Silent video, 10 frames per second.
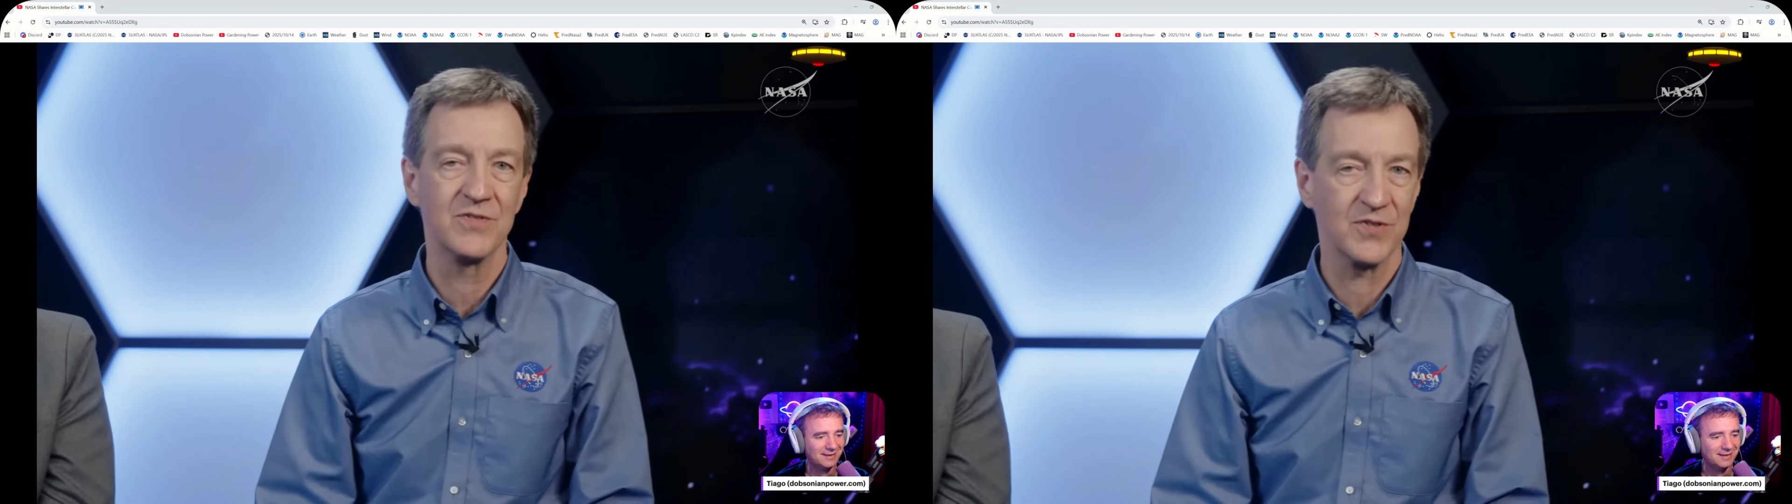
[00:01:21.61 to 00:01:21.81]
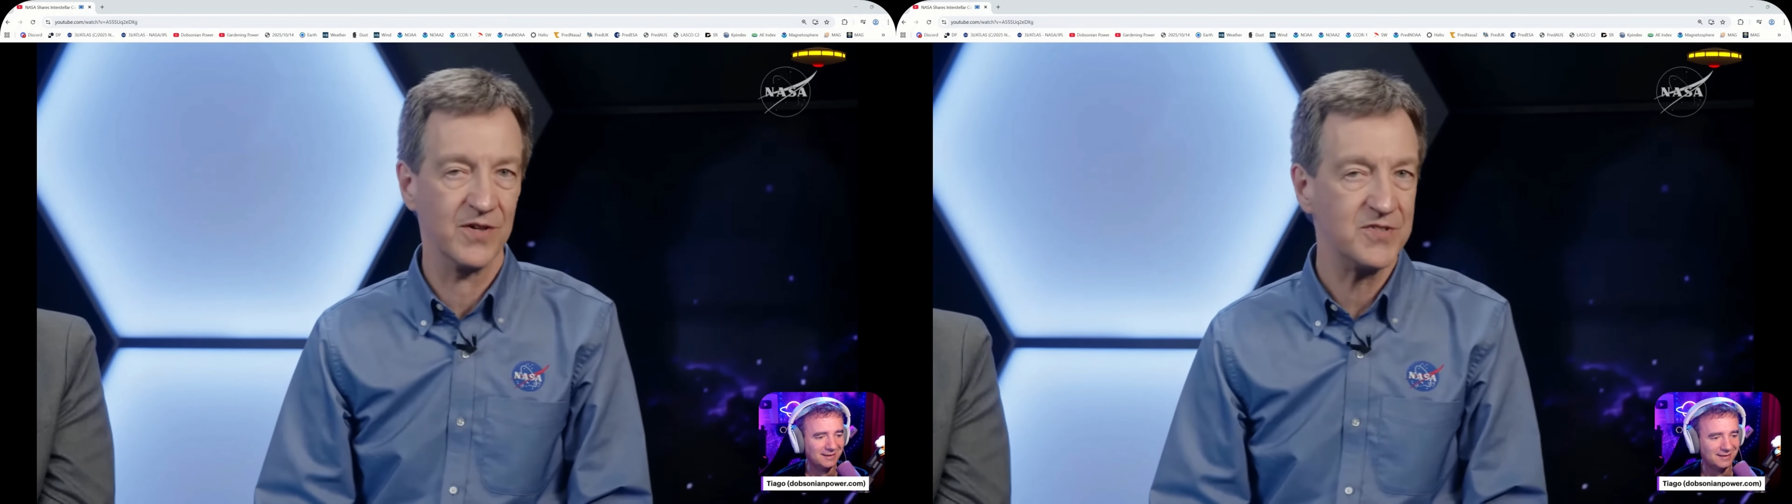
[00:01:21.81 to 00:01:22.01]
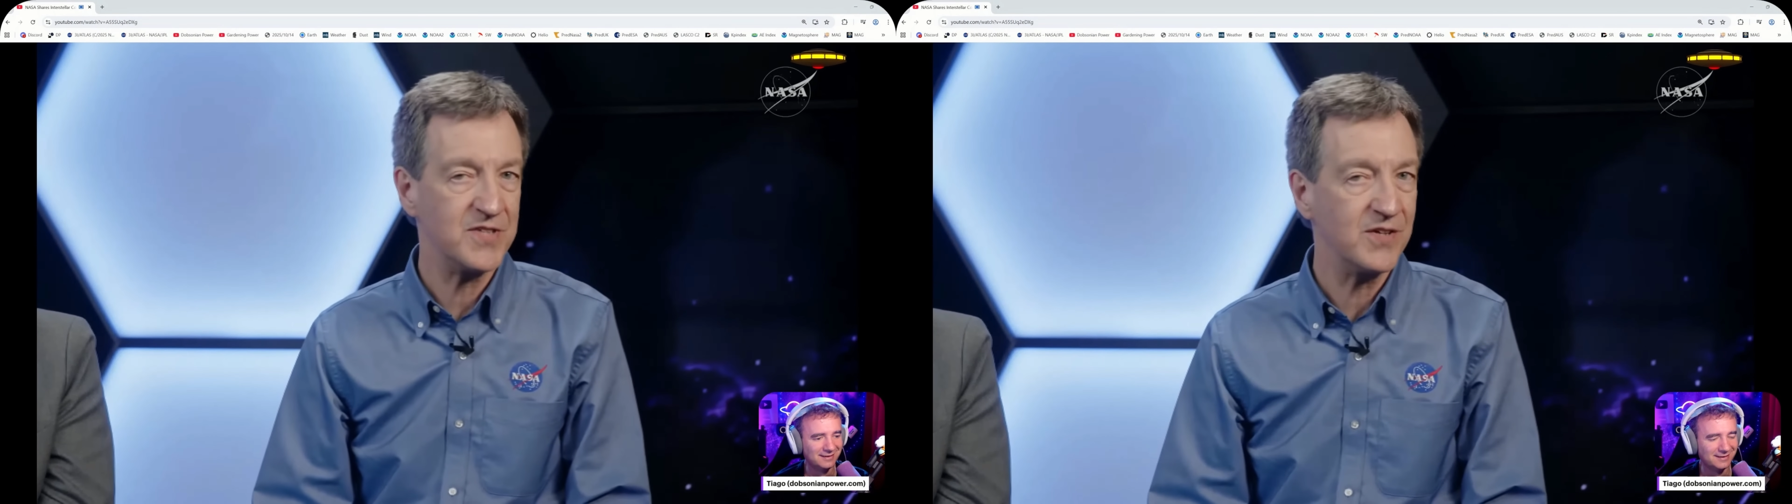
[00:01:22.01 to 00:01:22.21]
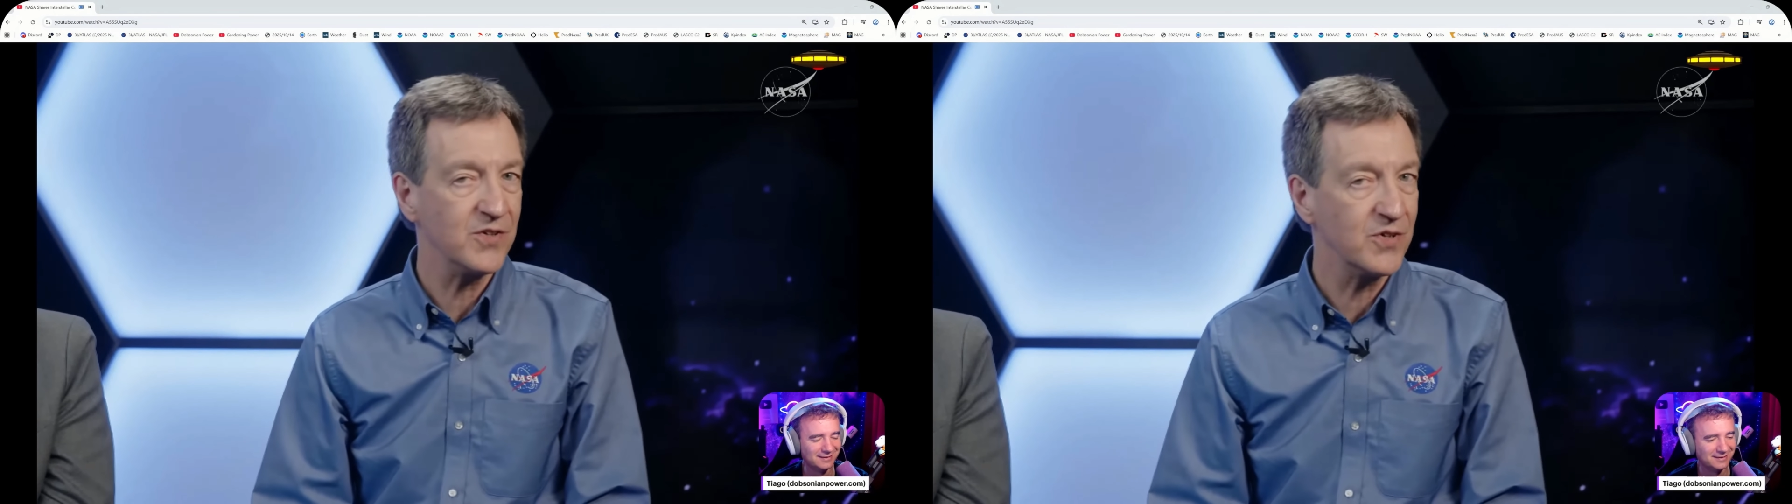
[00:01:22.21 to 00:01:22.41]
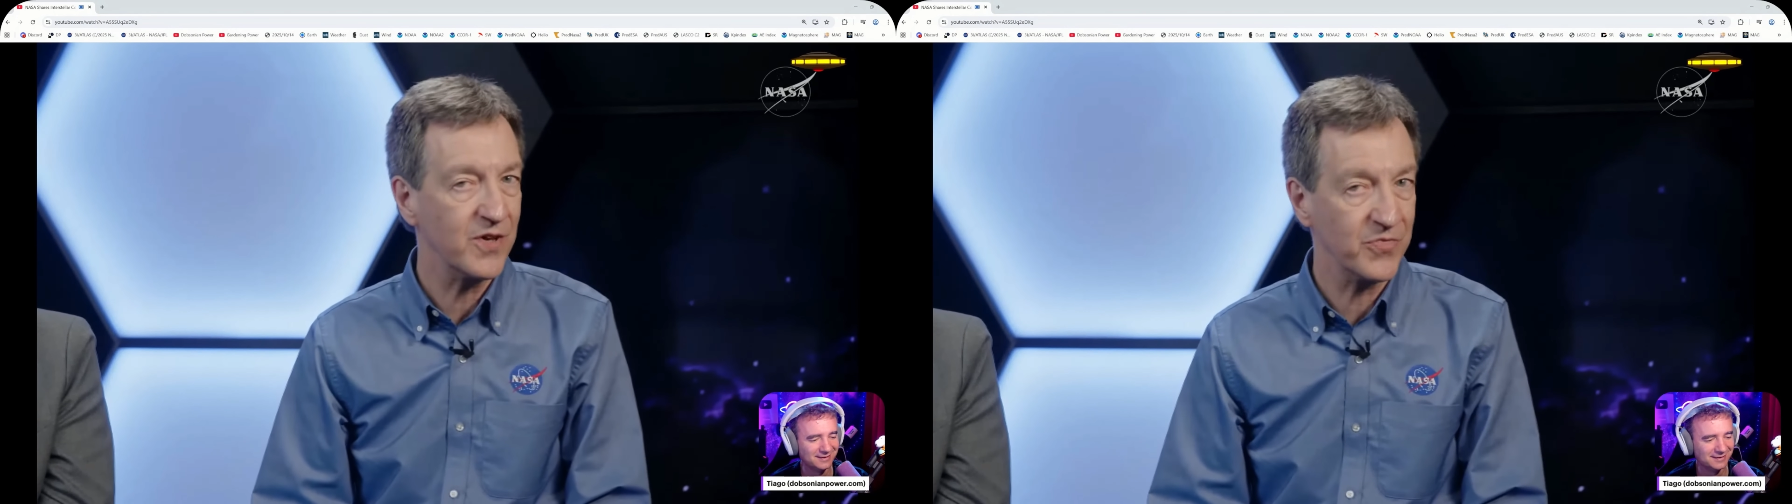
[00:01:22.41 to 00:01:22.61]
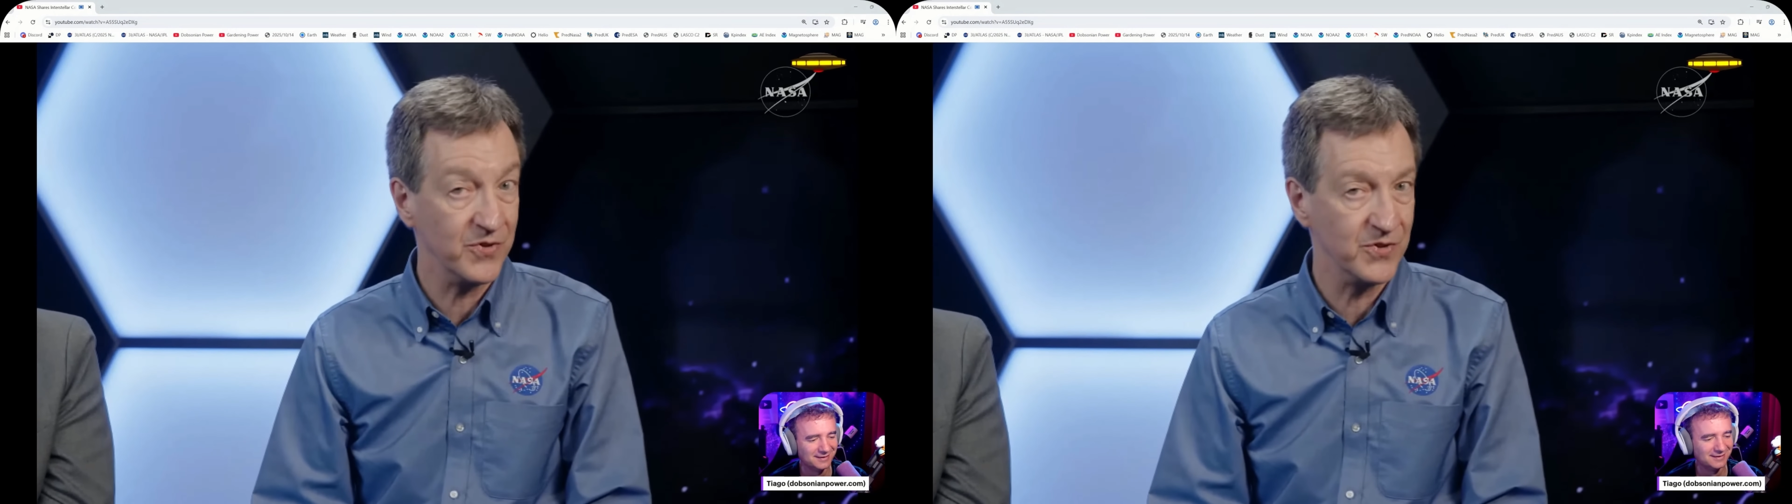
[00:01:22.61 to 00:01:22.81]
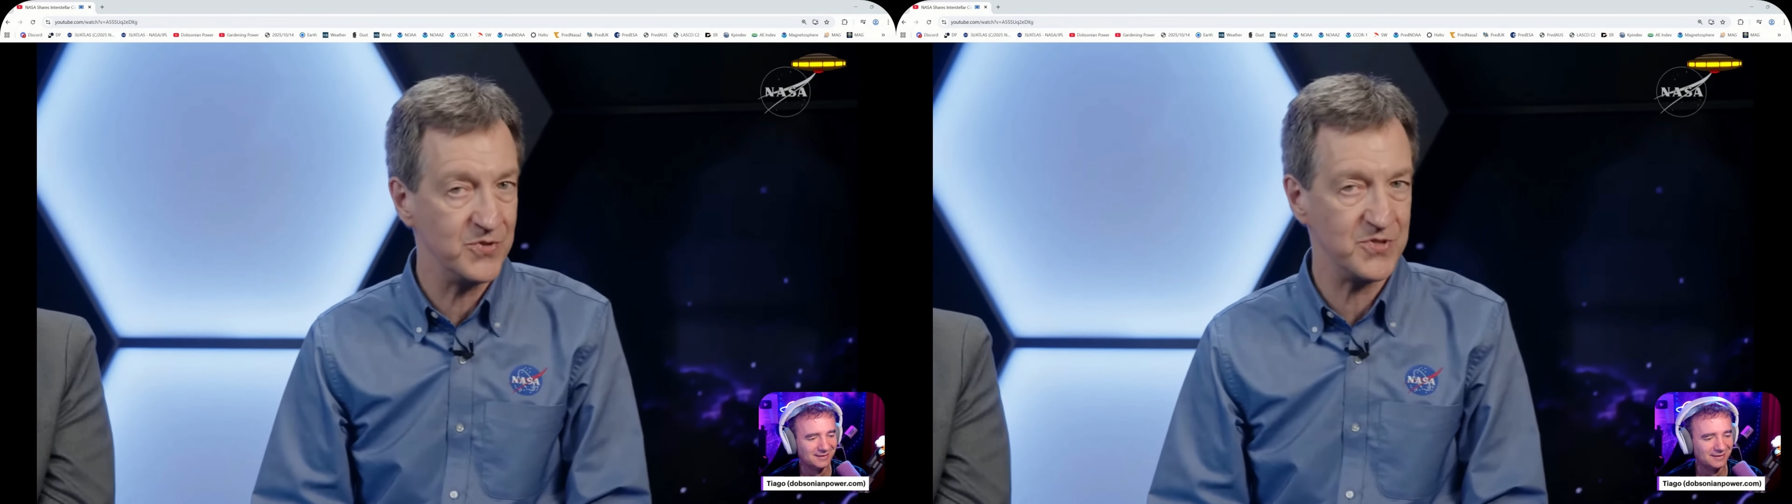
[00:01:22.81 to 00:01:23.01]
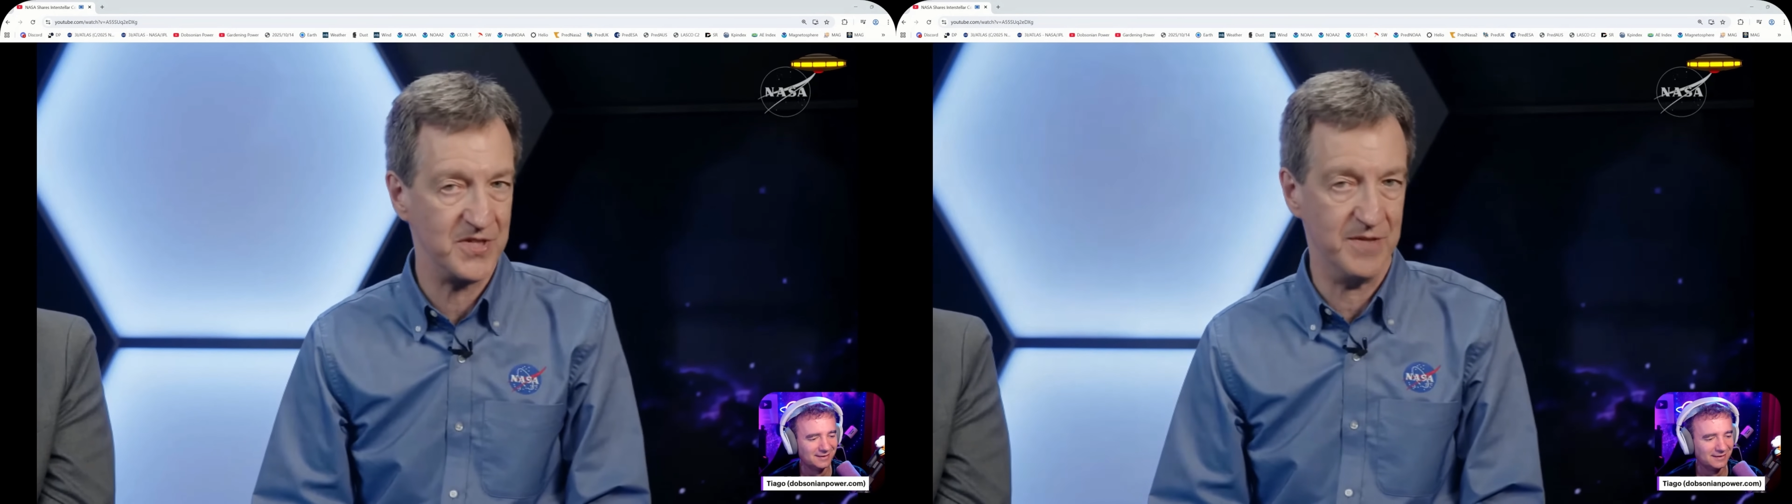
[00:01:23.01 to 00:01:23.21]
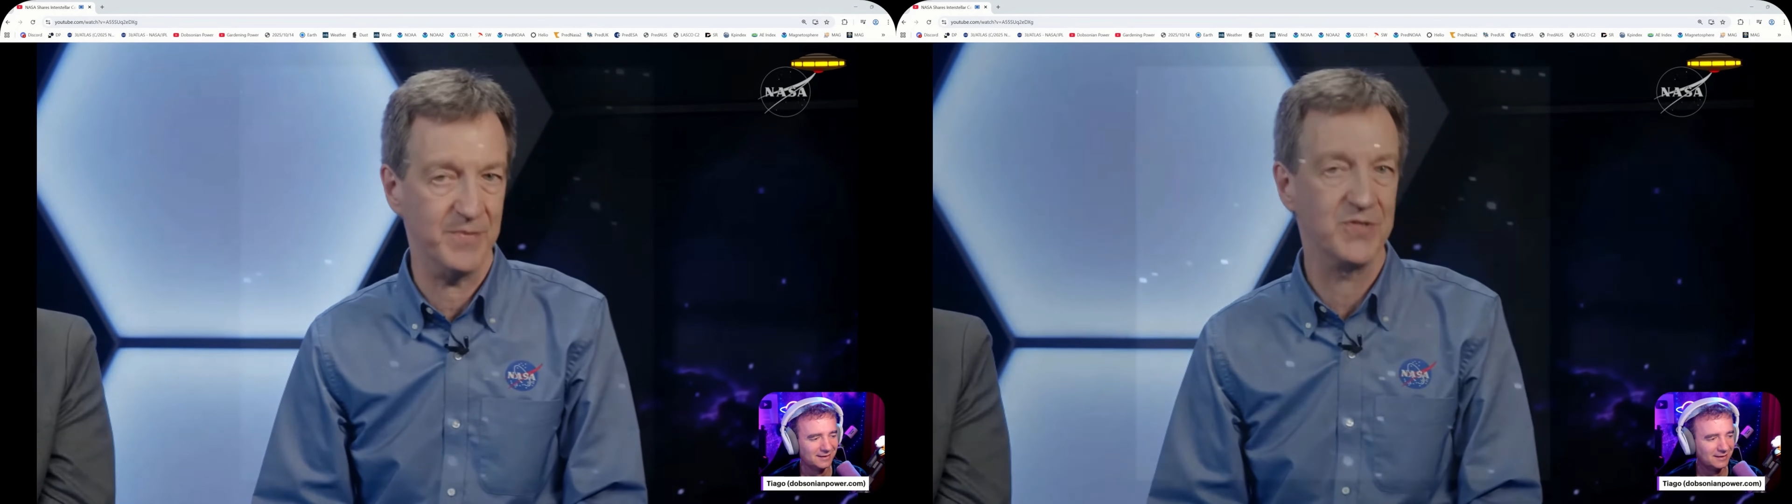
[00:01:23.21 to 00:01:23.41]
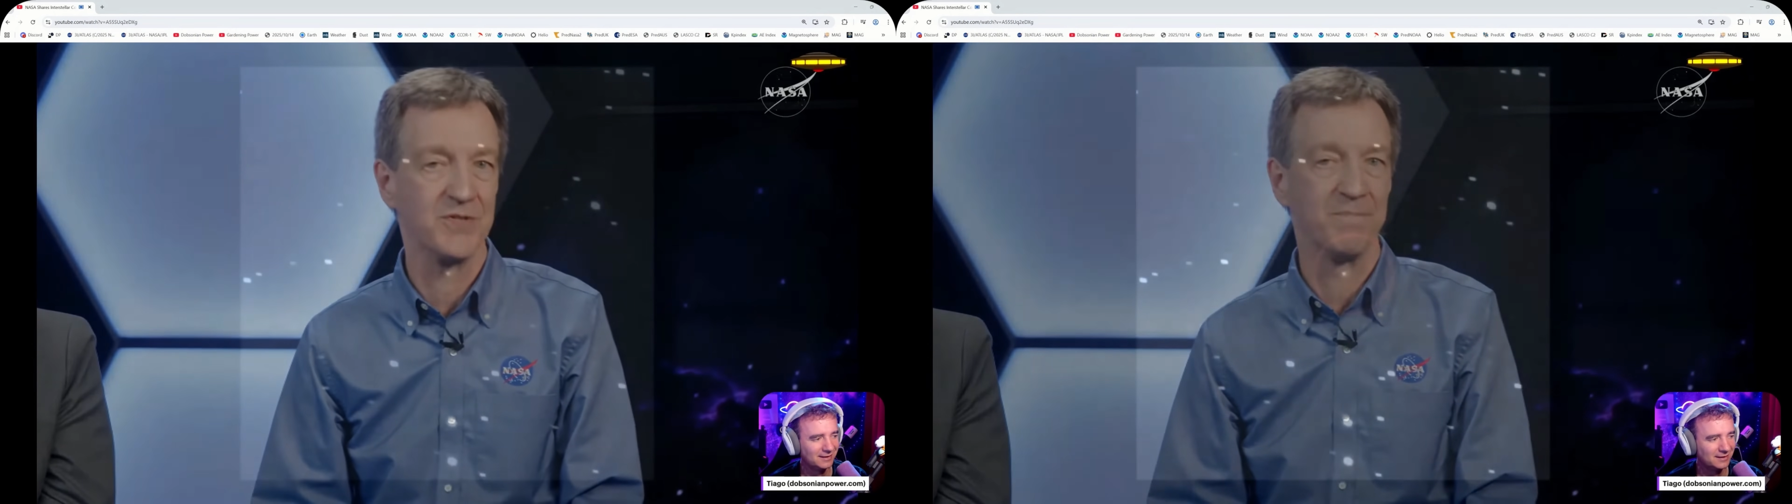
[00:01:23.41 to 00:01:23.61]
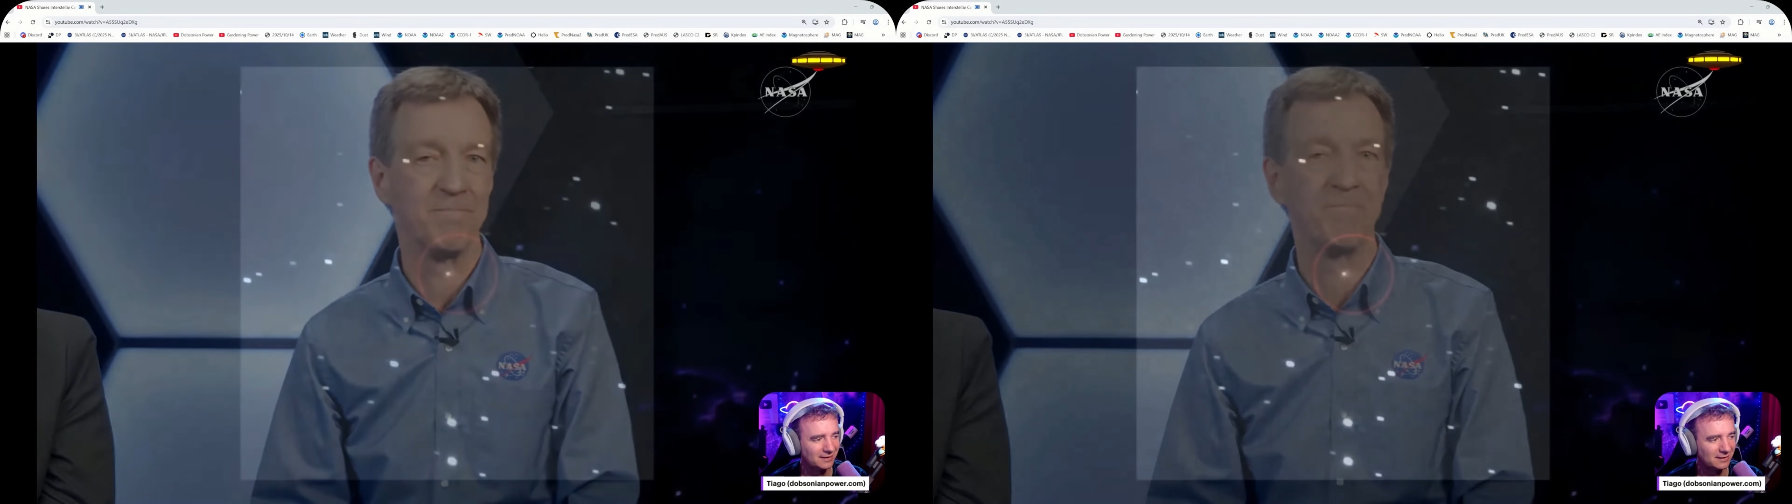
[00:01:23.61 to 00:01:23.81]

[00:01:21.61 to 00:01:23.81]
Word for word: So let's take a look at the Lucy image.